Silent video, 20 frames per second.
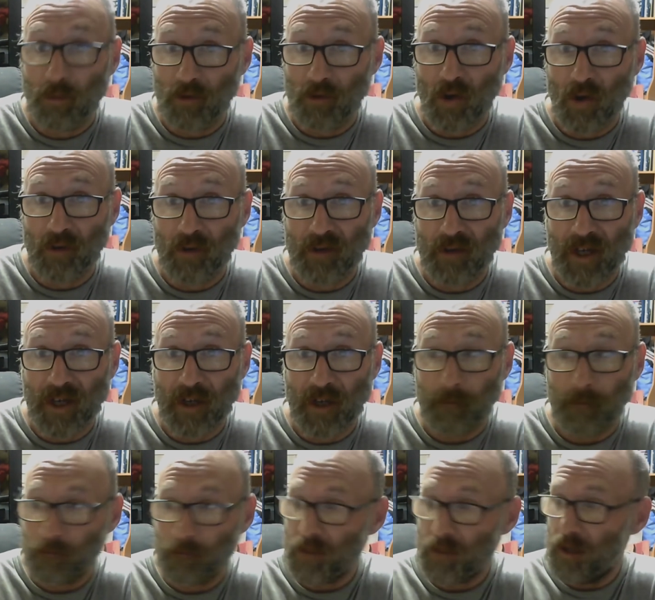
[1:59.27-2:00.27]
brighter in here.
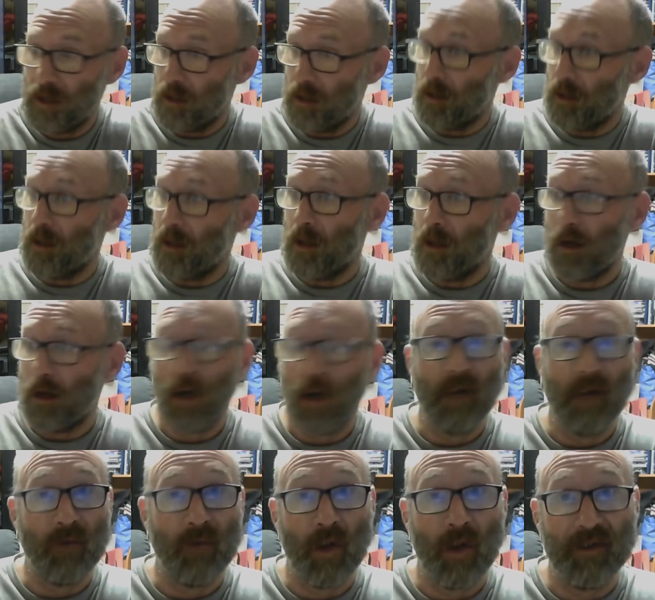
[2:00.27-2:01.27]
I
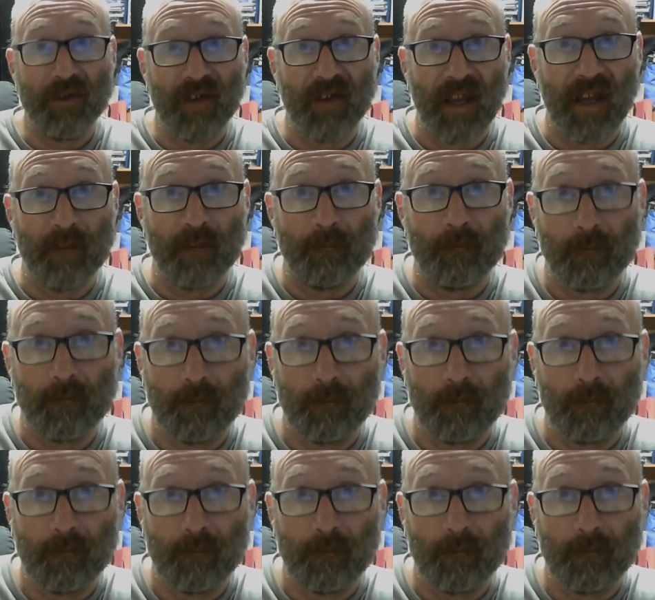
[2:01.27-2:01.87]
have lights again.